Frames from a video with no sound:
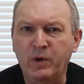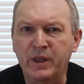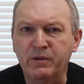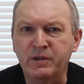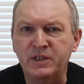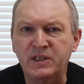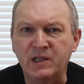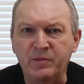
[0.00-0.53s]
whether
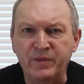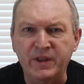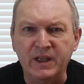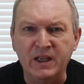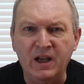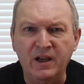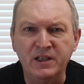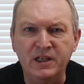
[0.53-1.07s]
it's
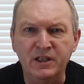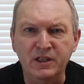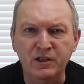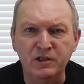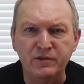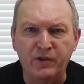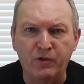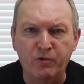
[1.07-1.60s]
something I can
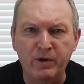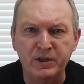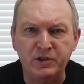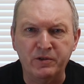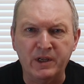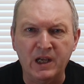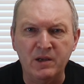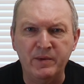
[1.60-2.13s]
use for
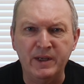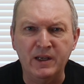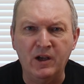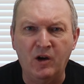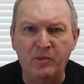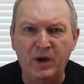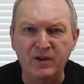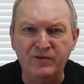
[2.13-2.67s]
retro gaming
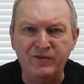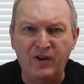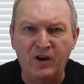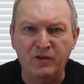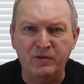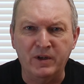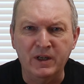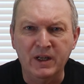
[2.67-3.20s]
on my
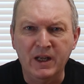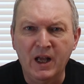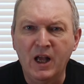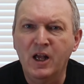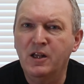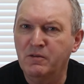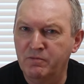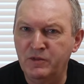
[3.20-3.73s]
phone.
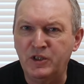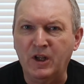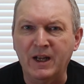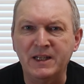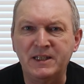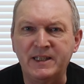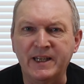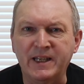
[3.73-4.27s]
So
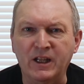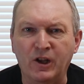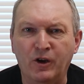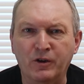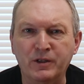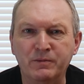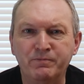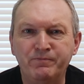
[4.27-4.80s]
let's take a
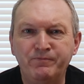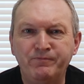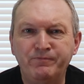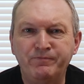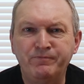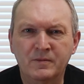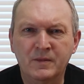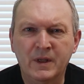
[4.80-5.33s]
look.
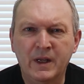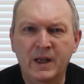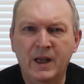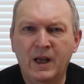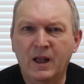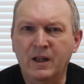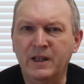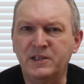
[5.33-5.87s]

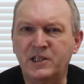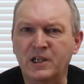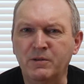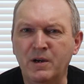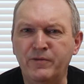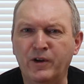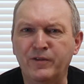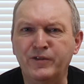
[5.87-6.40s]
Let's go
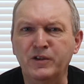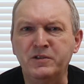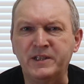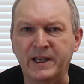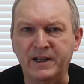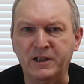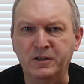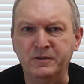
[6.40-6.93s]
over a few
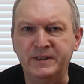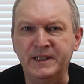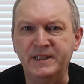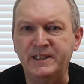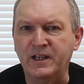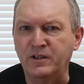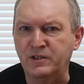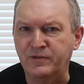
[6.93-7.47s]
technical
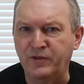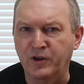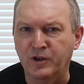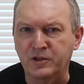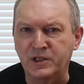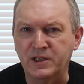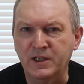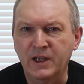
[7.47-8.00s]
details
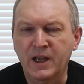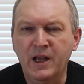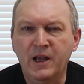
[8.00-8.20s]
first.